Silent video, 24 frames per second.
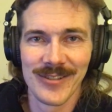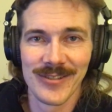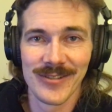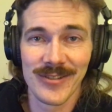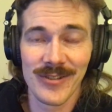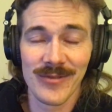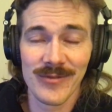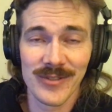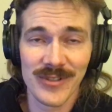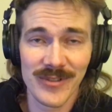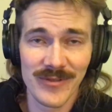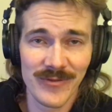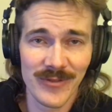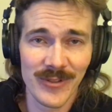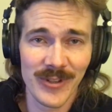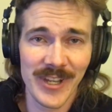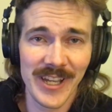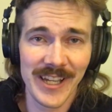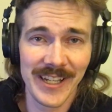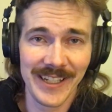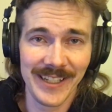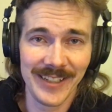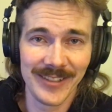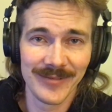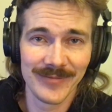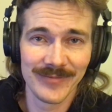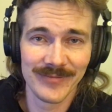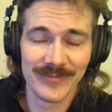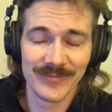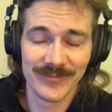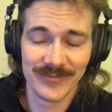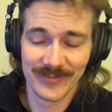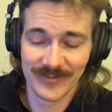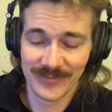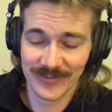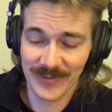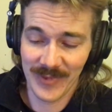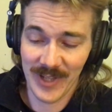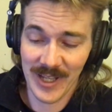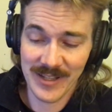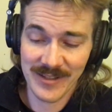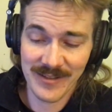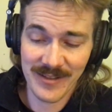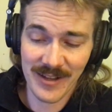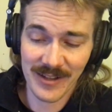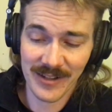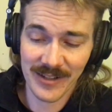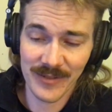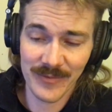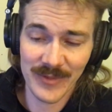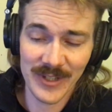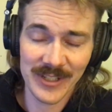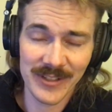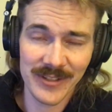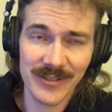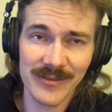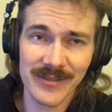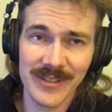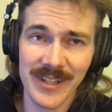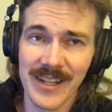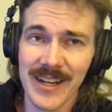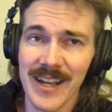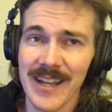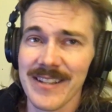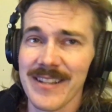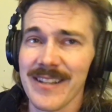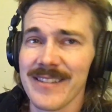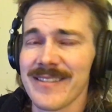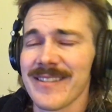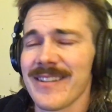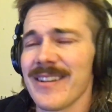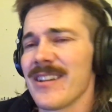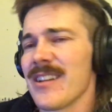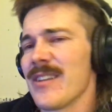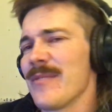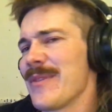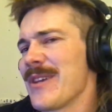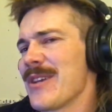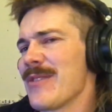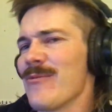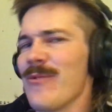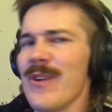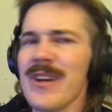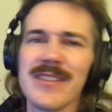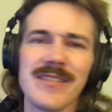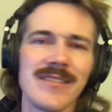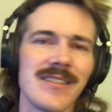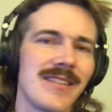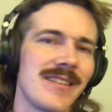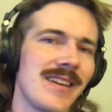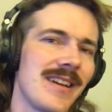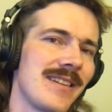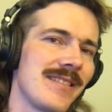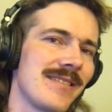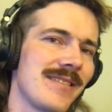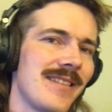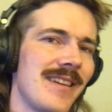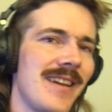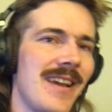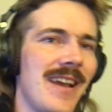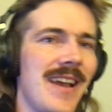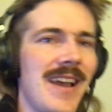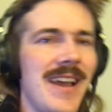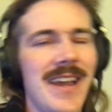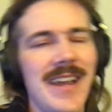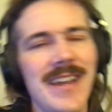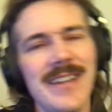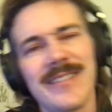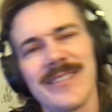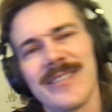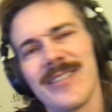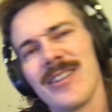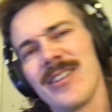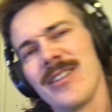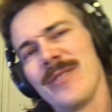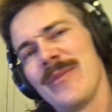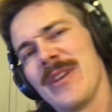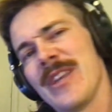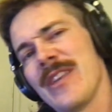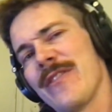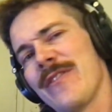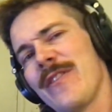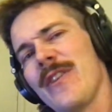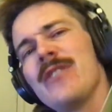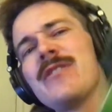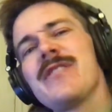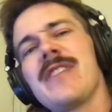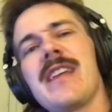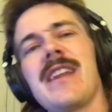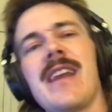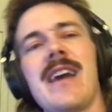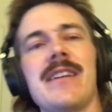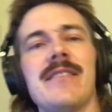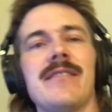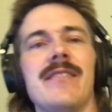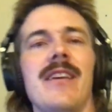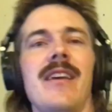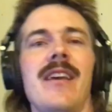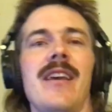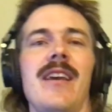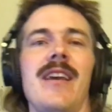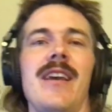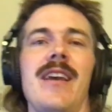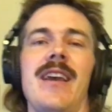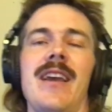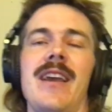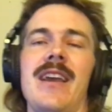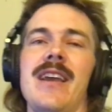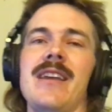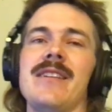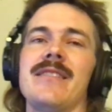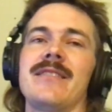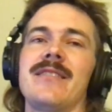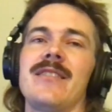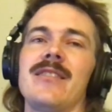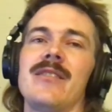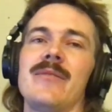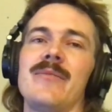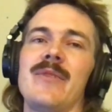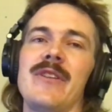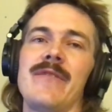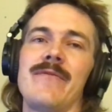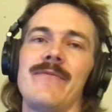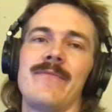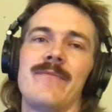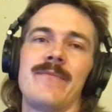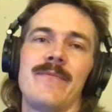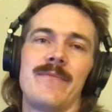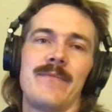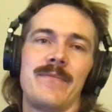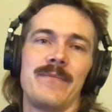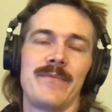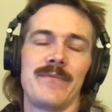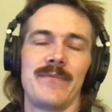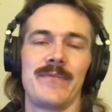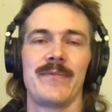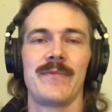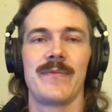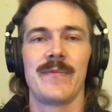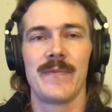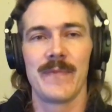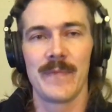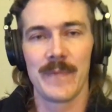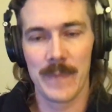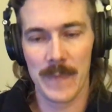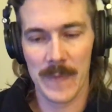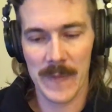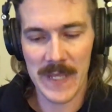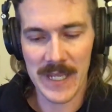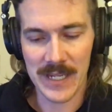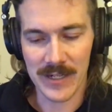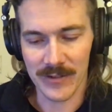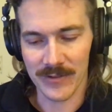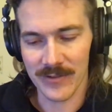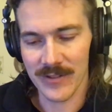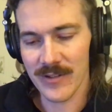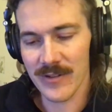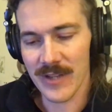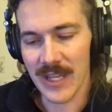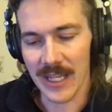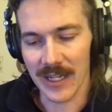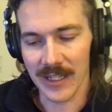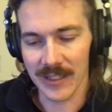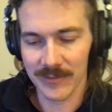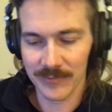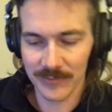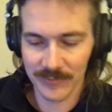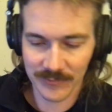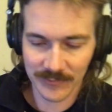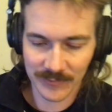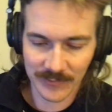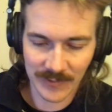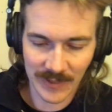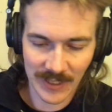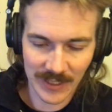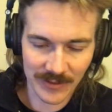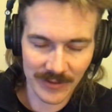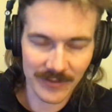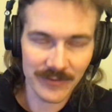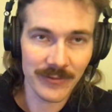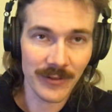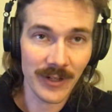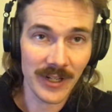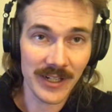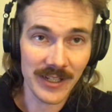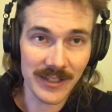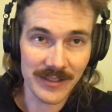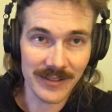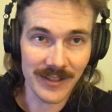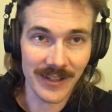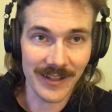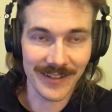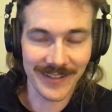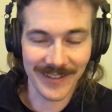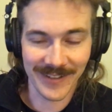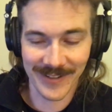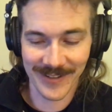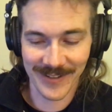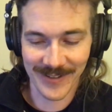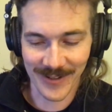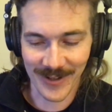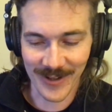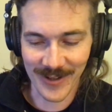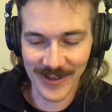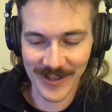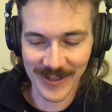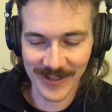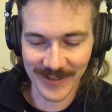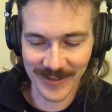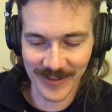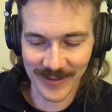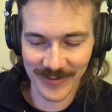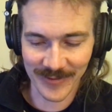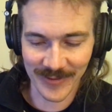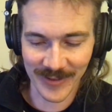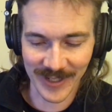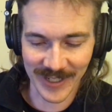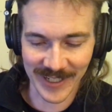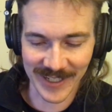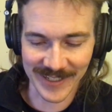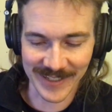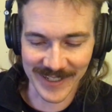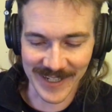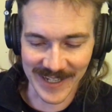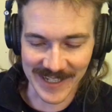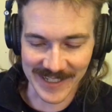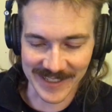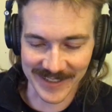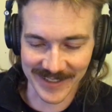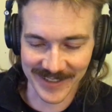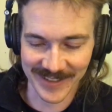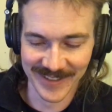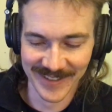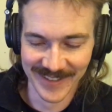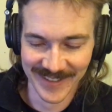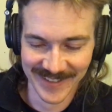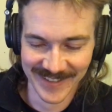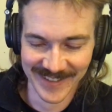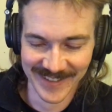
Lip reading: Don't you forget it. It's not going to be Tuesday nights. It's going to be Wednesday nights. It's going to be Thursday nights. It's going to be, you get it. Friday, Saturday, all the fucking nights.